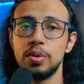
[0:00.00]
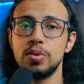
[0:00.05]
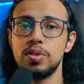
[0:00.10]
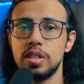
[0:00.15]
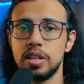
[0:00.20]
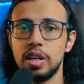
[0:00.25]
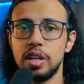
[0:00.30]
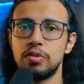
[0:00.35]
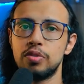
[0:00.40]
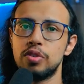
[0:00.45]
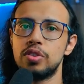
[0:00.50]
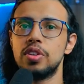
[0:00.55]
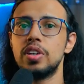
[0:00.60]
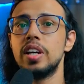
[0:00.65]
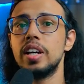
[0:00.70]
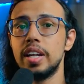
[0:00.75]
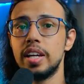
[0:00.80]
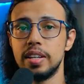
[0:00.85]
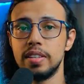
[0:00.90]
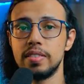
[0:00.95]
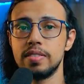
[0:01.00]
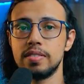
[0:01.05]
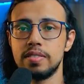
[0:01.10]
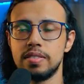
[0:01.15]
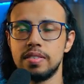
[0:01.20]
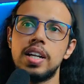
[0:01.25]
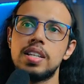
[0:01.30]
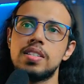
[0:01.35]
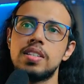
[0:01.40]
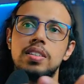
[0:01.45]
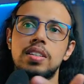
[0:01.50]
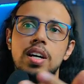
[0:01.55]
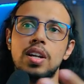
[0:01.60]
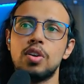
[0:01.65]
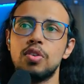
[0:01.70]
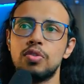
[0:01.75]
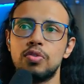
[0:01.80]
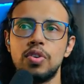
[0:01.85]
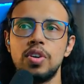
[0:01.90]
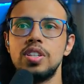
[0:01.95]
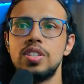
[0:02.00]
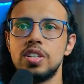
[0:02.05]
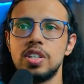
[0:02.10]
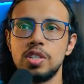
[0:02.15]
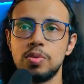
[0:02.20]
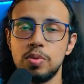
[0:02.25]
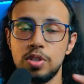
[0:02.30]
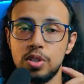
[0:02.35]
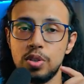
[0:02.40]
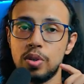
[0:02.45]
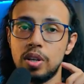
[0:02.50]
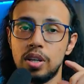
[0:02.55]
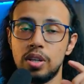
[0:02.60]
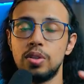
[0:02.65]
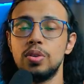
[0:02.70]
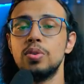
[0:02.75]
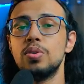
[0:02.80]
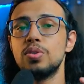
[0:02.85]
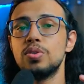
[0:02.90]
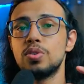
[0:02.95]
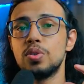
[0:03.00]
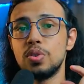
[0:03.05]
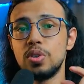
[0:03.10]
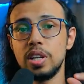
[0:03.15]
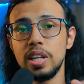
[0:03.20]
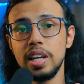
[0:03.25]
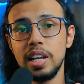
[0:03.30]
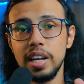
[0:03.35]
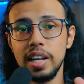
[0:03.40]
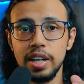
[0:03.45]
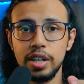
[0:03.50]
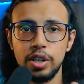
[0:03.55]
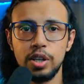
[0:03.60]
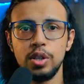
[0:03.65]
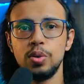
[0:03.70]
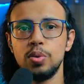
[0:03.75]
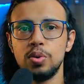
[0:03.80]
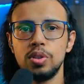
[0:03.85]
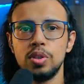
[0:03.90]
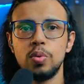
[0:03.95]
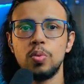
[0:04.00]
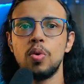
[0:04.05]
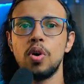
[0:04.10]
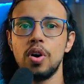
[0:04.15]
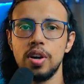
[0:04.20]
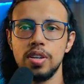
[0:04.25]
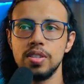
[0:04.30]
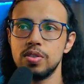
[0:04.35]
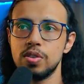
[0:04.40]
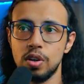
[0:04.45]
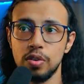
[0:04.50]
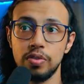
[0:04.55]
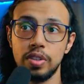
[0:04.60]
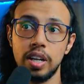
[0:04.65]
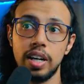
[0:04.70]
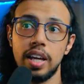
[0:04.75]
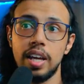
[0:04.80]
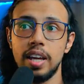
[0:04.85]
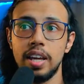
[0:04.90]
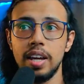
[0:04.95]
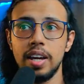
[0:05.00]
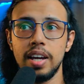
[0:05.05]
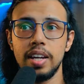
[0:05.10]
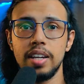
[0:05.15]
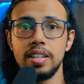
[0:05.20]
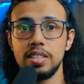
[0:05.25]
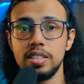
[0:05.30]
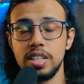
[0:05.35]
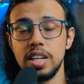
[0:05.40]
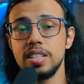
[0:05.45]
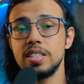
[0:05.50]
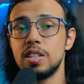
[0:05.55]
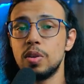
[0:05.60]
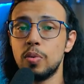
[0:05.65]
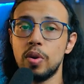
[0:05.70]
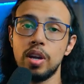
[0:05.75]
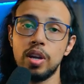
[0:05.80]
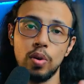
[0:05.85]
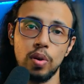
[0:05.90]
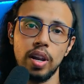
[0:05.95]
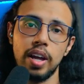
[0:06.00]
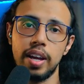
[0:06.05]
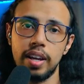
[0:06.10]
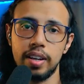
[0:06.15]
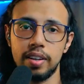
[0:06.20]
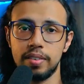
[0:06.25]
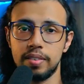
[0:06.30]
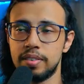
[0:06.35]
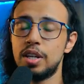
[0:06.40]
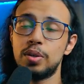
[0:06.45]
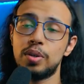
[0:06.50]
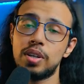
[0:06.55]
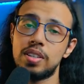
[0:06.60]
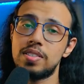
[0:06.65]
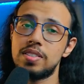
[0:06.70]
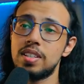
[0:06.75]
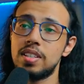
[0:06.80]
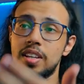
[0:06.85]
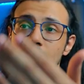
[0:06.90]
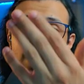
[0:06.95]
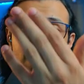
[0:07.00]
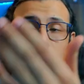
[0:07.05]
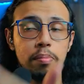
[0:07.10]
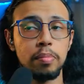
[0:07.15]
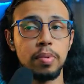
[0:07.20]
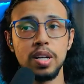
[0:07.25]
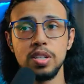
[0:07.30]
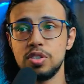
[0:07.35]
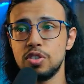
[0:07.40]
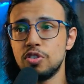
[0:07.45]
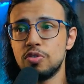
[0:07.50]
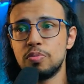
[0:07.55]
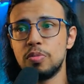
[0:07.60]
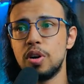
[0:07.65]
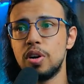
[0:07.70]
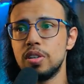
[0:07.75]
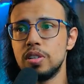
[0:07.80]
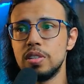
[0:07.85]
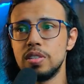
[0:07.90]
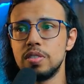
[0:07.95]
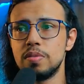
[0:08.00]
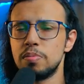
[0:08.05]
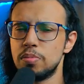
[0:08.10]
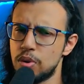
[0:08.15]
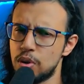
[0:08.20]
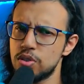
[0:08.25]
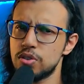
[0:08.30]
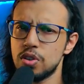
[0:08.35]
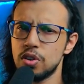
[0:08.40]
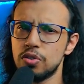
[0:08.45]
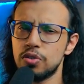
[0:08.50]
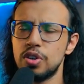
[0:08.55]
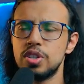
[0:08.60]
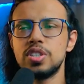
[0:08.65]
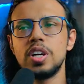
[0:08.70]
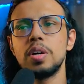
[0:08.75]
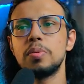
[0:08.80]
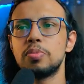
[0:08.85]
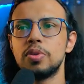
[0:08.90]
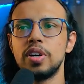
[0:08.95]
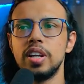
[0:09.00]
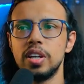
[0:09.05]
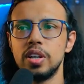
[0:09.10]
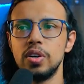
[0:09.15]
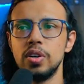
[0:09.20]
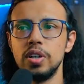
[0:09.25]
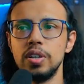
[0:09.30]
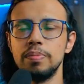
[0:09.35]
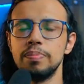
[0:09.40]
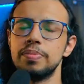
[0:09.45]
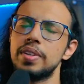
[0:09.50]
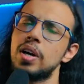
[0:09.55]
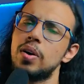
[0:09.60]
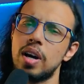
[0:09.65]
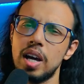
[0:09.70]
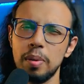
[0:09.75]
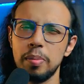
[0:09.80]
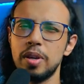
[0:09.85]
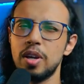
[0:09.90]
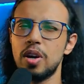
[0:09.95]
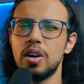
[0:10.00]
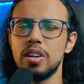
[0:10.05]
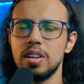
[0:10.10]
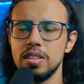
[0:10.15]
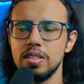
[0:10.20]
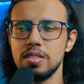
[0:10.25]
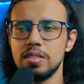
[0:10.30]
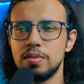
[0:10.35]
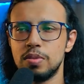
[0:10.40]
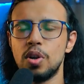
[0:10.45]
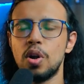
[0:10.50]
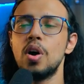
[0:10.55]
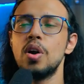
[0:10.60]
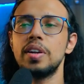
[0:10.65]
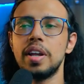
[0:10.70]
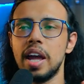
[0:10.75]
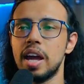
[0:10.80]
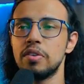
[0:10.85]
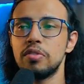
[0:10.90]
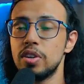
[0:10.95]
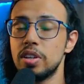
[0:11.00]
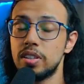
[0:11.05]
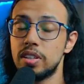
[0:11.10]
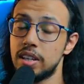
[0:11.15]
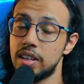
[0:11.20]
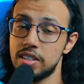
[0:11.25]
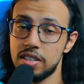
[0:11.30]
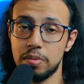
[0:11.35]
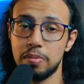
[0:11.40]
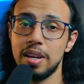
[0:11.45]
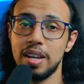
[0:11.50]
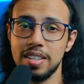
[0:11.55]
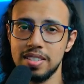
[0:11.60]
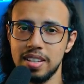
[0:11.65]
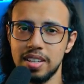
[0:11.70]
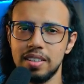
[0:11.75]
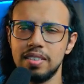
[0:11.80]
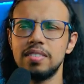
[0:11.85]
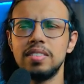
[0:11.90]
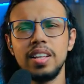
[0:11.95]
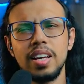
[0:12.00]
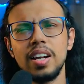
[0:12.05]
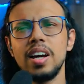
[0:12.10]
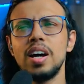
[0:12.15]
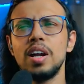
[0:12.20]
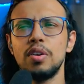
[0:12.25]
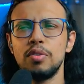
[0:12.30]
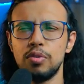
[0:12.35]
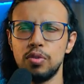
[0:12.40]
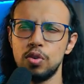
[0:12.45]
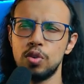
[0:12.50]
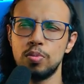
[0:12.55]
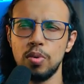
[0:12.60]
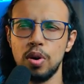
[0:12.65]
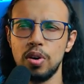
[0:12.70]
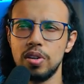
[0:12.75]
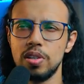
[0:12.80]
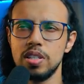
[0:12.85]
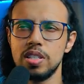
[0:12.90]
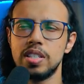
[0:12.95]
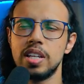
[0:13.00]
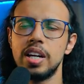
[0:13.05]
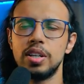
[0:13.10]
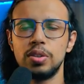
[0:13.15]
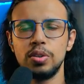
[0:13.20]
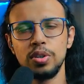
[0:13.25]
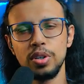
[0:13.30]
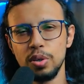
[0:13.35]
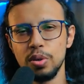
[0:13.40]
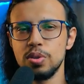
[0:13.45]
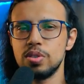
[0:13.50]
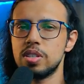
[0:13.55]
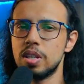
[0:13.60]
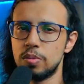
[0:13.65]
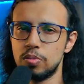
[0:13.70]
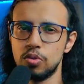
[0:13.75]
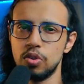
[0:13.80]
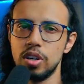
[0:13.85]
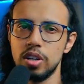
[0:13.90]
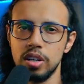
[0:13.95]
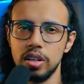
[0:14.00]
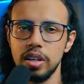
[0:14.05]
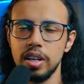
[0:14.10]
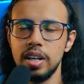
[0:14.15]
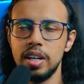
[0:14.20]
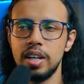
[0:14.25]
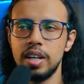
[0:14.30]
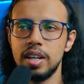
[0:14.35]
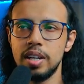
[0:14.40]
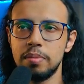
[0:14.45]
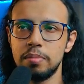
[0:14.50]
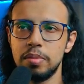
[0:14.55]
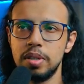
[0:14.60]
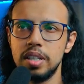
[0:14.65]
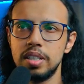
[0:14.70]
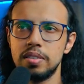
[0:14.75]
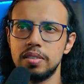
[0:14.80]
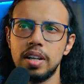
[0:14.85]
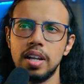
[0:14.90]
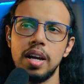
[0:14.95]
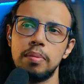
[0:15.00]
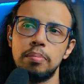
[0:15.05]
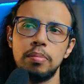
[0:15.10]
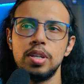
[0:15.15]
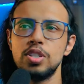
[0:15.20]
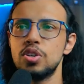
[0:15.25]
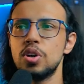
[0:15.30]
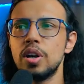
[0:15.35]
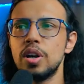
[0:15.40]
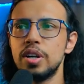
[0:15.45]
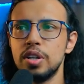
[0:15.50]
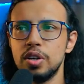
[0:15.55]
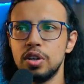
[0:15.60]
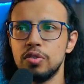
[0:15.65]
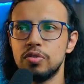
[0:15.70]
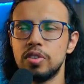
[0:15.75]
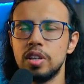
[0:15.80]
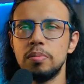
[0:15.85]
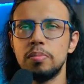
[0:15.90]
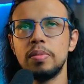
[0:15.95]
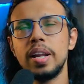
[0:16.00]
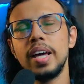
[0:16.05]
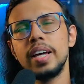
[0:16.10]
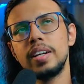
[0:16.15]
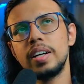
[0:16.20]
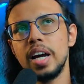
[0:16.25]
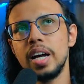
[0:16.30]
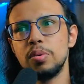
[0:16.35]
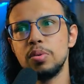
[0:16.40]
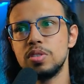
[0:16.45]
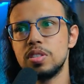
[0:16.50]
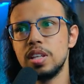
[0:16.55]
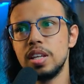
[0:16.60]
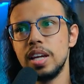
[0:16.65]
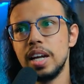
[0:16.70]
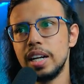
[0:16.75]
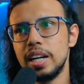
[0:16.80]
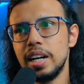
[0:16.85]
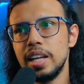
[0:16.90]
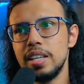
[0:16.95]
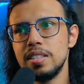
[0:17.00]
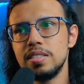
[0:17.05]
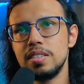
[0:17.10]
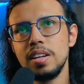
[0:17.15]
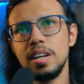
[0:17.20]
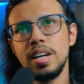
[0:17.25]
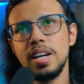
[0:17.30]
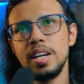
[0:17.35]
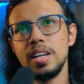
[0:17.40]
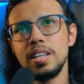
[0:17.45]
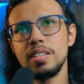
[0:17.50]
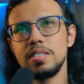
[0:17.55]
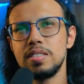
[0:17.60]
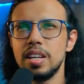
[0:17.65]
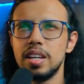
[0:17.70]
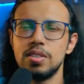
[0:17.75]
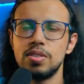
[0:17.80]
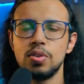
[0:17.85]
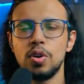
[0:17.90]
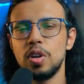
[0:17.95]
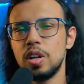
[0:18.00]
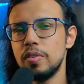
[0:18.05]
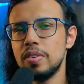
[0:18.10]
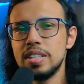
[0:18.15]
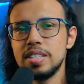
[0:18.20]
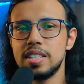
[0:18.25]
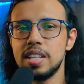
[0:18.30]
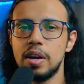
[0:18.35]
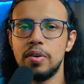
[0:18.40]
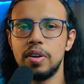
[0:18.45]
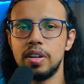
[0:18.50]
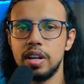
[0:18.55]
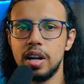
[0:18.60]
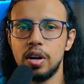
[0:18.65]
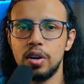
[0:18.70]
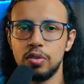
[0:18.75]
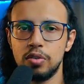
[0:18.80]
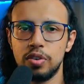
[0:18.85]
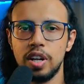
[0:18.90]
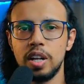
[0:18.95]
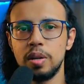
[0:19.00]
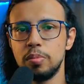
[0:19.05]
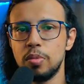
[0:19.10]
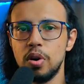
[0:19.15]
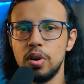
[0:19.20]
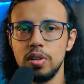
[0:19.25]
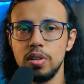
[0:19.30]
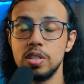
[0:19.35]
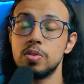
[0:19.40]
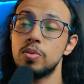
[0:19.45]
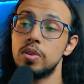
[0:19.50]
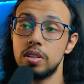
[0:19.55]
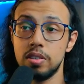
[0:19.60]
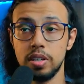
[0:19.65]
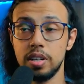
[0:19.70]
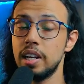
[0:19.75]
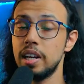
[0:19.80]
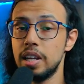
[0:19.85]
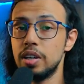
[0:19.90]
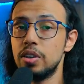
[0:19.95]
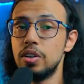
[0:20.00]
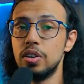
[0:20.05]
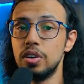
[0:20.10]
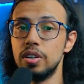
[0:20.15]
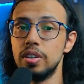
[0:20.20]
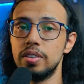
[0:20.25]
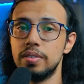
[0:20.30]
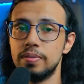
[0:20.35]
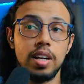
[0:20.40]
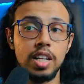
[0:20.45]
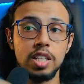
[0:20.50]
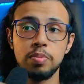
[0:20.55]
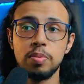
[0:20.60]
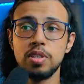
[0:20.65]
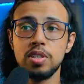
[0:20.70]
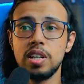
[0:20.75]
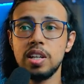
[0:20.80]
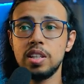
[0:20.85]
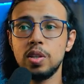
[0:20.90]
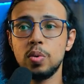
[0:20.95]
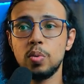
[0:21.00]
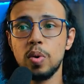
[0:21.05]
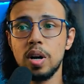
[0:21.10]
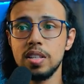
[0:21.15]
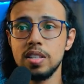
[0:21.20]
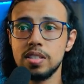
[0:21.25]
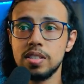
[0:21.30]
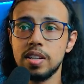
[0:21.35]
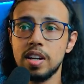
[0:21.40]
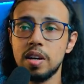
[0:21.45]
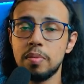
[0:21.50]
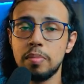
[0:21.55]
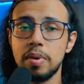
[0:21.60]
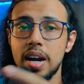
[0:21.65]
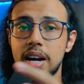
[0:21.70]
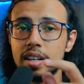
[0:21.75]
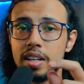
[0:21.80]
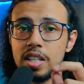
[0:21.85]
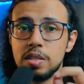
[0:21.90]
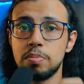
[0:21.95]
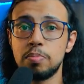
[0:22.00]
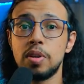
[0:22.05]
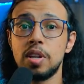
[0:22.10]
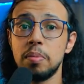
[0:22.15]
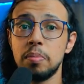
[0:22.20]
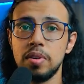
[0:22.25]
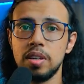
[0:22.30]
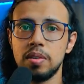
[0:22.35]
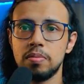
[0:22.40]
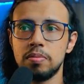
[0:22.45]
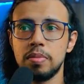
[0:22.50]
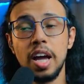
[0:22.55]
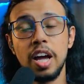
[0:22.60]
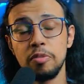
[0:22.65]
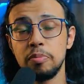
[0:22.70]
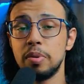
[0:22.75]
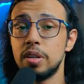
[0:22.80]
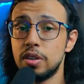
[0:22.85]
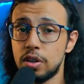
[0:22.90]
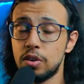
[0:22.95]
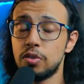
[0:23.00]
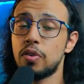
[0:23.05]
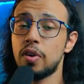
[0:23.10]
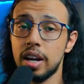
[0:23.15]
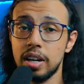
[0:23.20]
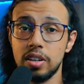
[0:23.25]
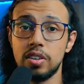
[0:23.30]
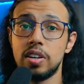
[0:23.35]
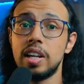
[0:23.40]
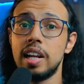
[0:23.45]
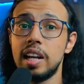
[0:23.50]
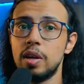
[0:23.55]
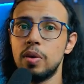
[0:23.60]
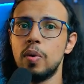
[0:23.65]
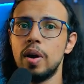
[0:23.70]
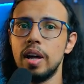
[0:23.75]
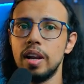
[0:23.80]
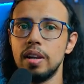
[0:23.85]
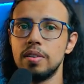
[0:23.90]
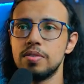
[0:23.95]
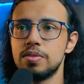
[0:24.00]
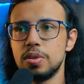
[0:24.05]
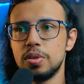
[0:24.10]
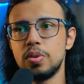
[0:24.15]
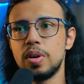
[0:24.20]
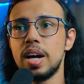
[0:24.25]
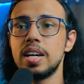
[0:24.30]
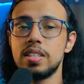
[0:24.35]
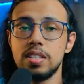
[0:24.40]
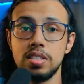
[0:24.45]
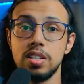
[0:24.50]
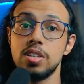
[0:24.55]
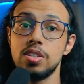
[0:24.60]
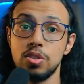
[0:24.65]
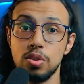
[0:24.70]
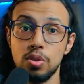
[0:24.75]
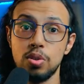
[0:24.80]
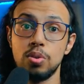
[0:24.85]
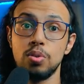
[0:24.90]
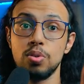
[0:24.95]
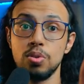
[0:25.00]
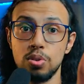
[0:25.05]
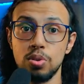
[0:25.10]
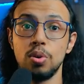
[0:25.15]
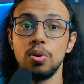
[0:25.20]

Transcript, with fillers: using it for 3 days. It has a ton of features which you can use to really tune the voice of that AI just the way you like. And you can see there are a bunch of models, most of which are pretty good. Now, I'll be honest, not everything is amazing. There are a few models that could use some work, but a majority of them, like I would say at least 6 or even 7 out of 10 models were really good, and especially the ones that are marked as premium have been refined really well, so I suggest you use